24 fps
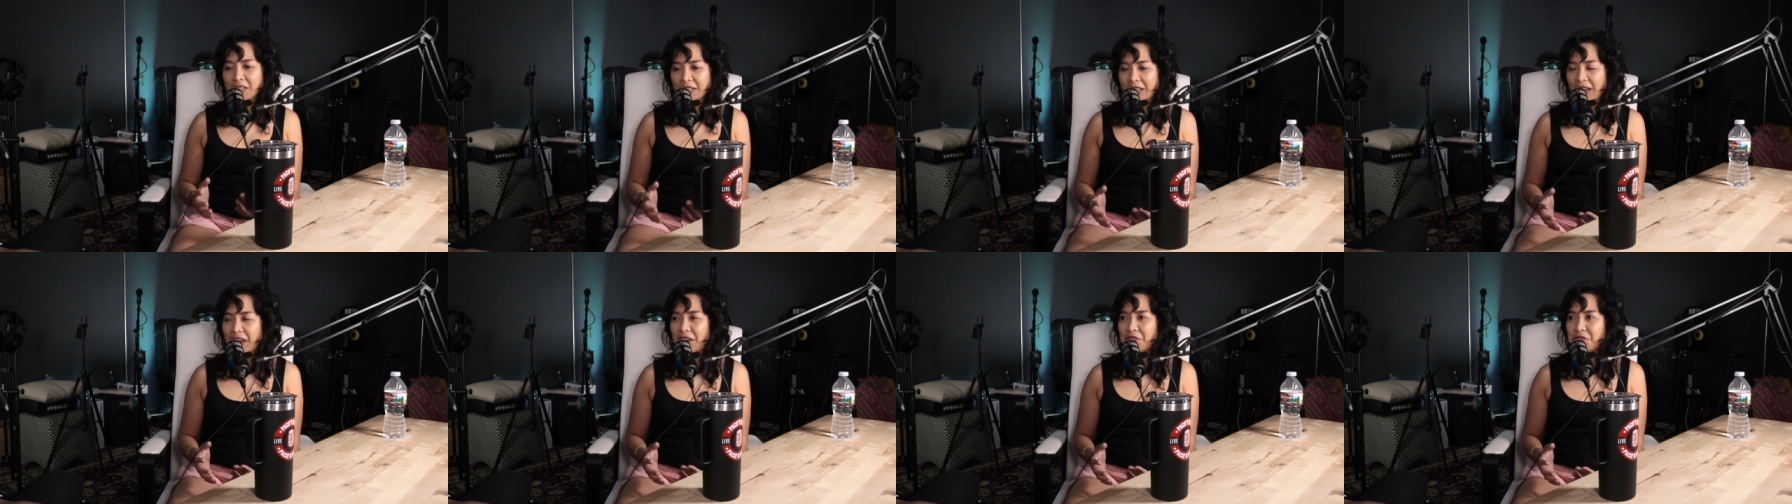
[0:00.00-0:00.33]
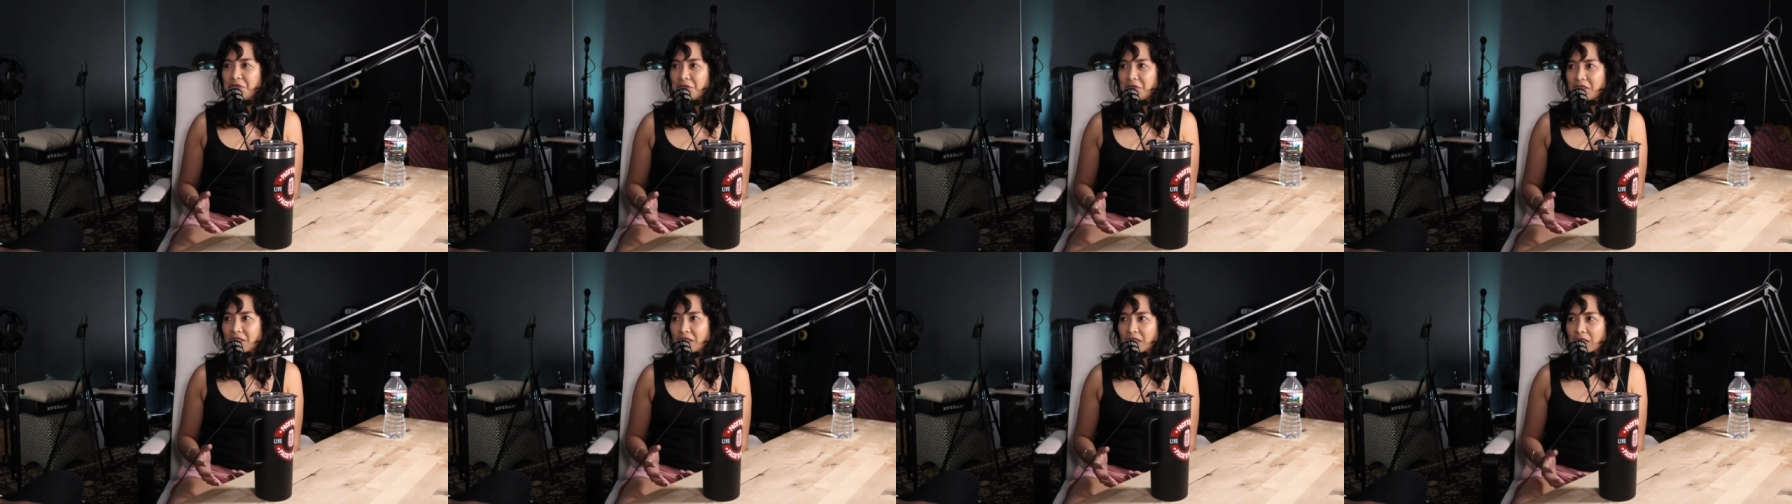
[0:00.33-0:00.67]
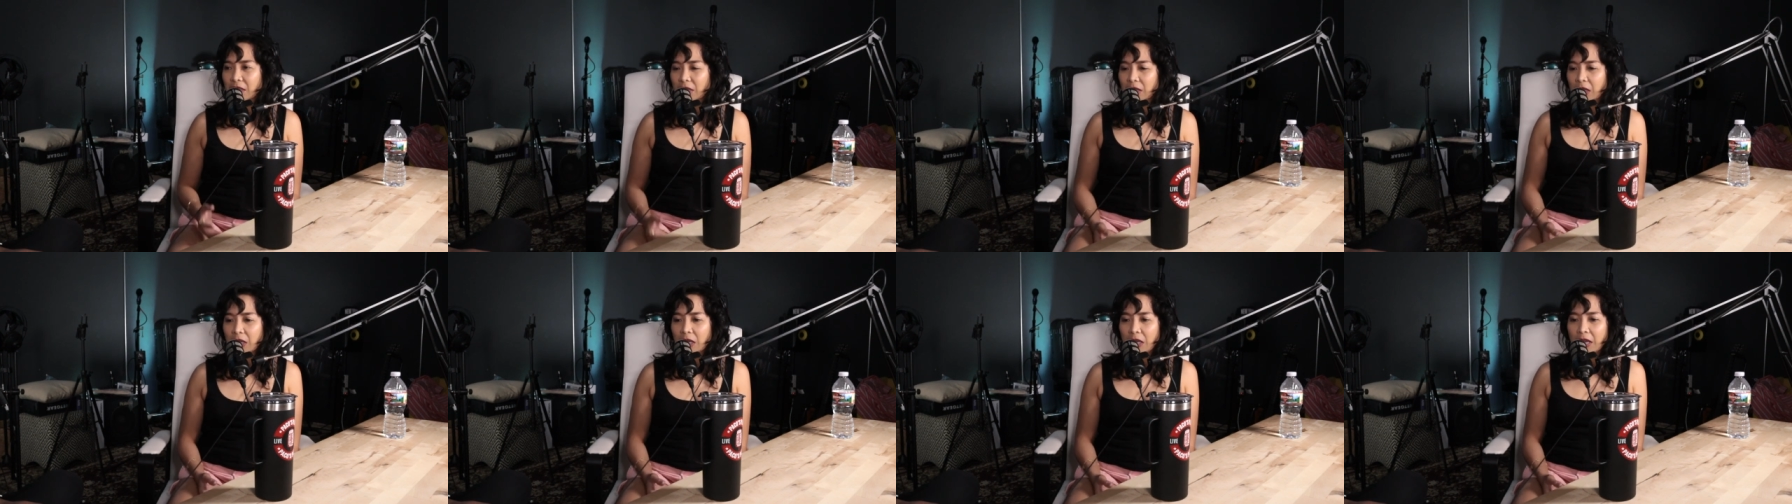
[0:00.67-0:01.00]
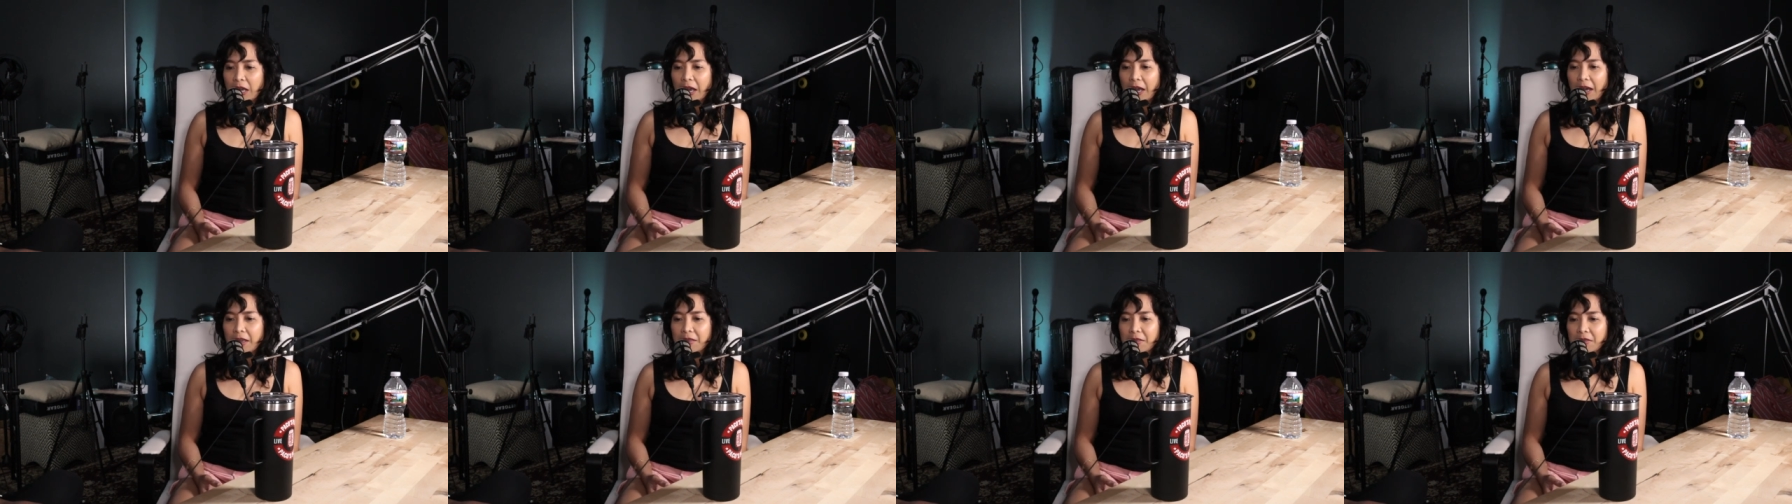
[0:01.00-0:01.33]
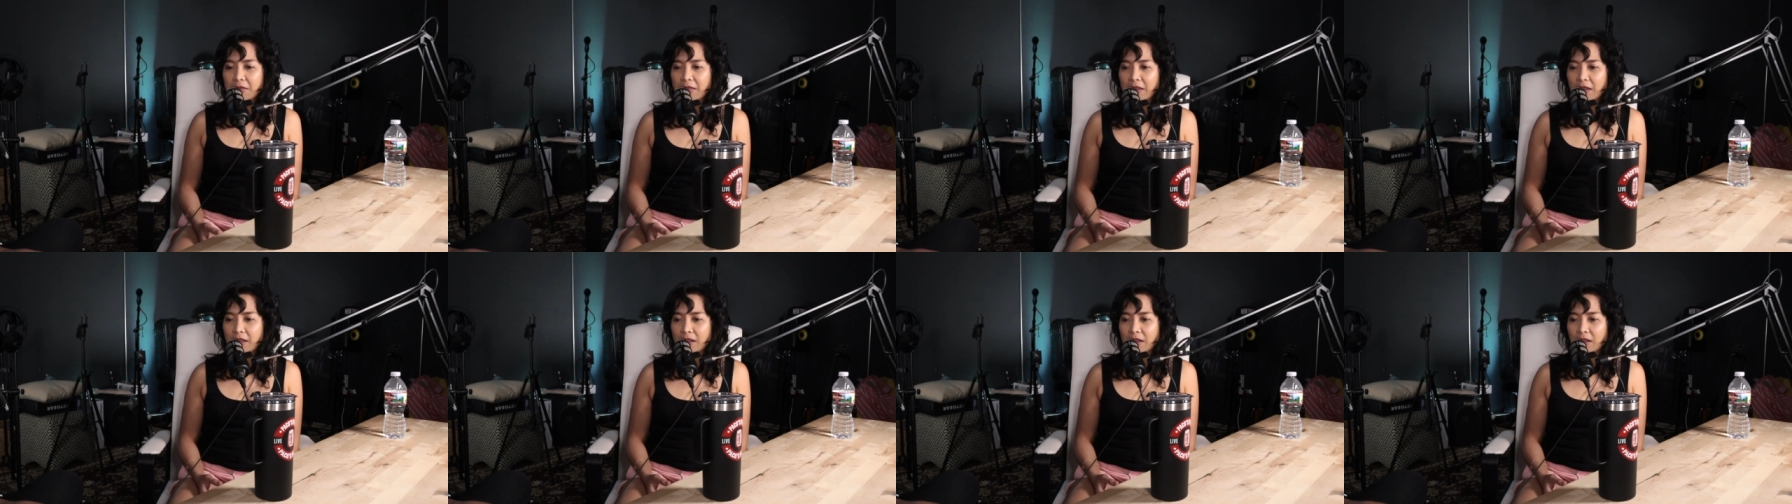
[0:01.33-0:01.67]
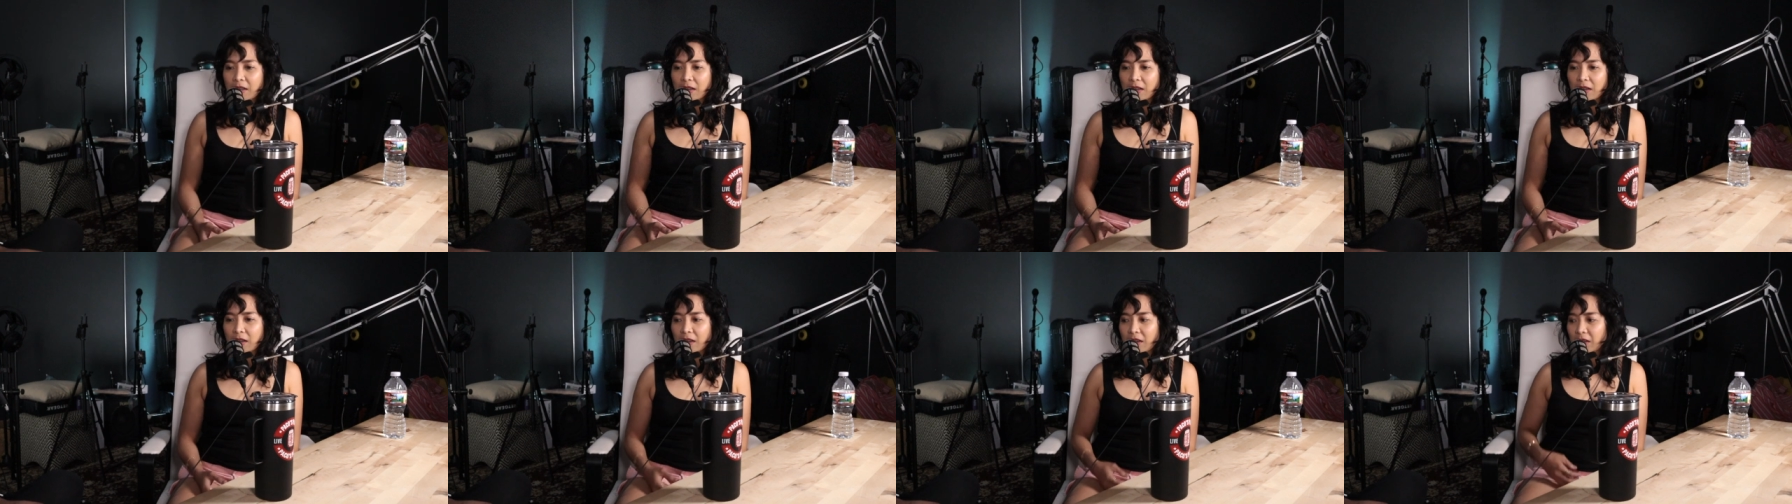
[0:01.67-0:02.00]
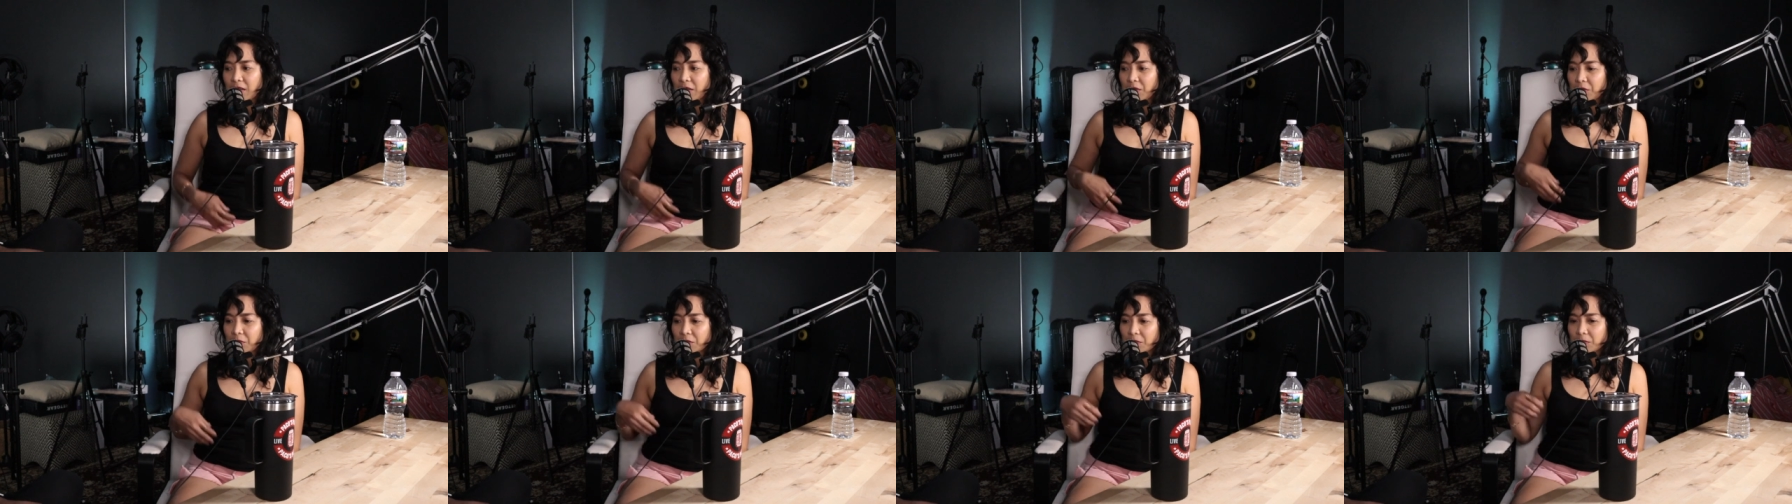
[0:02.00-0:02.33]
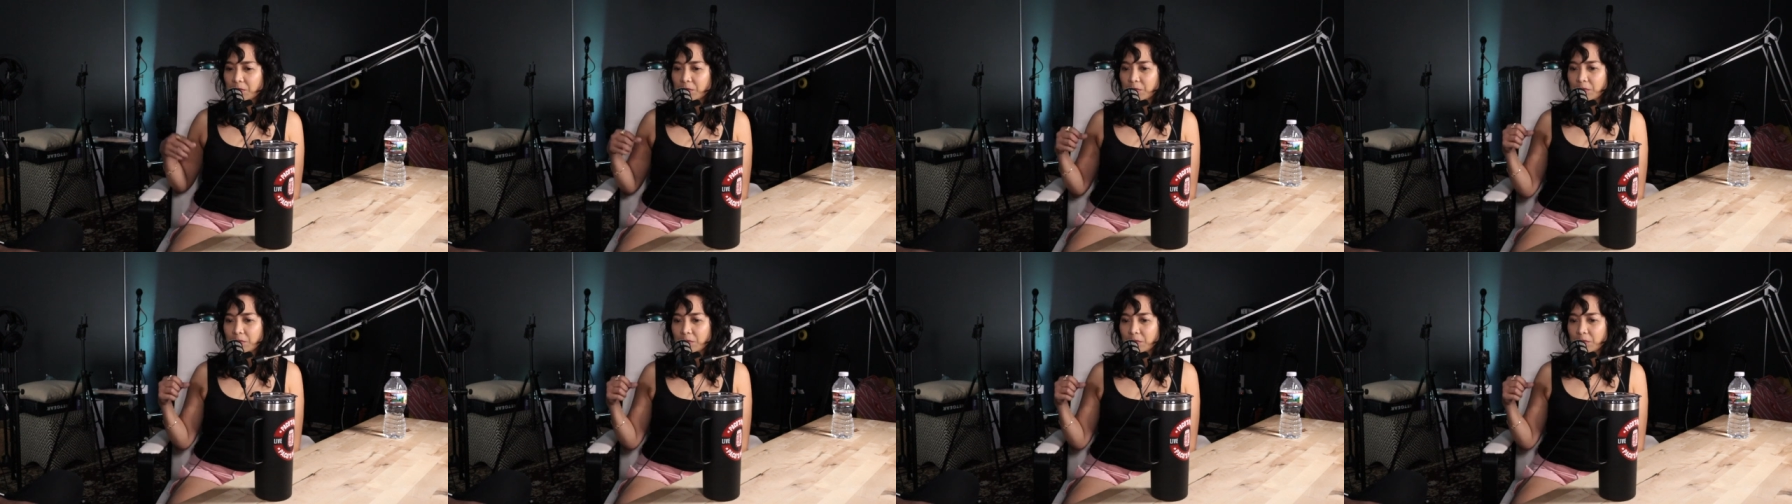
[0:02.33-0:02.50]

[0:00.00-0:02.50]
gathering, and then uh,